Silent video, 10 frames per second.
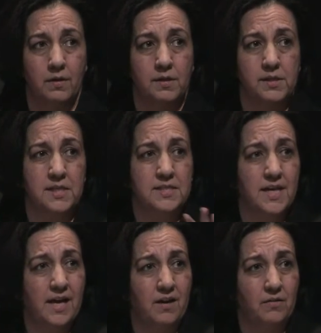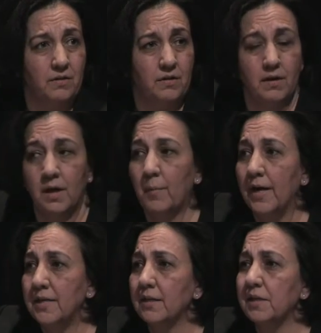Sit down. And my
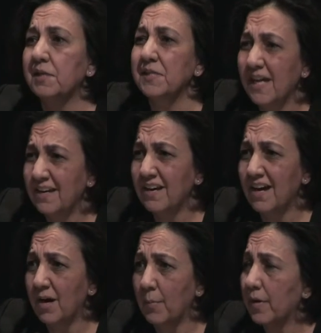deal is stand up.